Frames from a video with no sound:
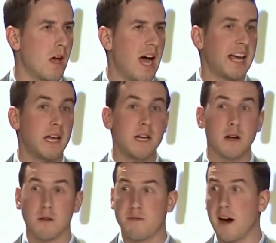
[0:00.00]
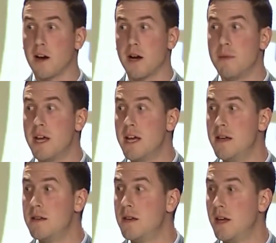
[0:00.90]
I can hear fire coming
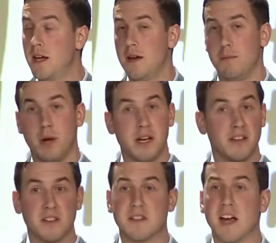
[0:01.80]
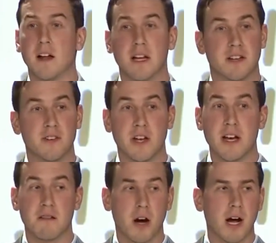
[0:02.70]
in, but it doesn't sound like there's
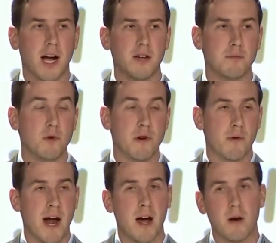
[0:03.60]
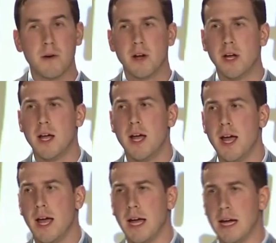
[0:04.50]
any of our guys moving around.
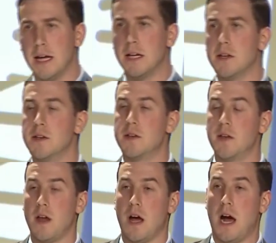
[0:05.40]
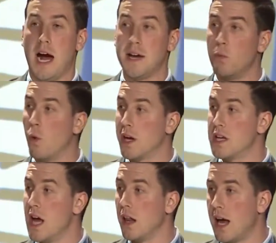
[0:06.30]
And I didn't want to
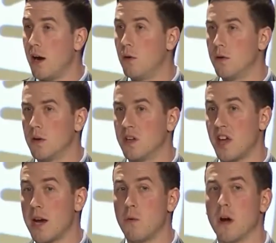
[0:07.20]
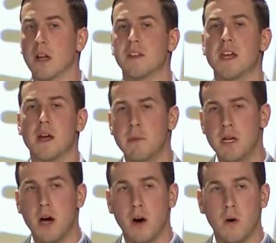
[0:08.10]
yell out because I didn't want to let the enemy
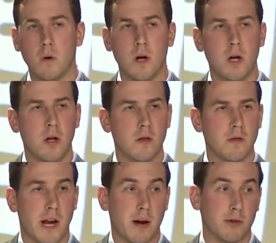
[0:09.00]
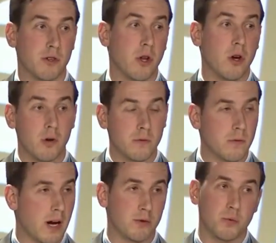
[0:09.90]
know that I was alone,
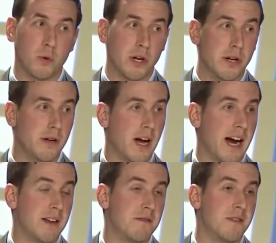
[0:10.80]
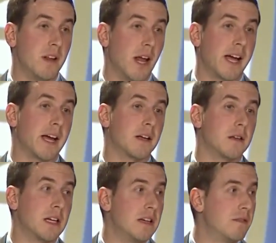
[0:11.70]
I was wounded. I didn't feel like I could
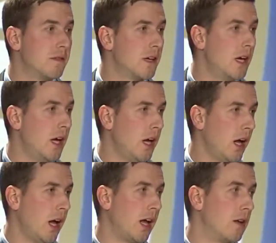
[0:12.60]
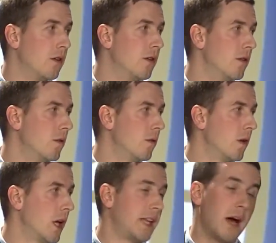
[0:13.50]
leave. And
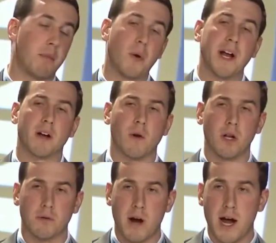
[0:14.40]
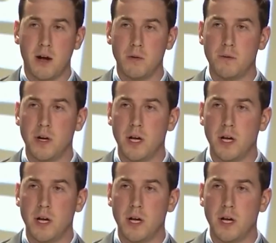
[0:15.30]
at that point, I crawled around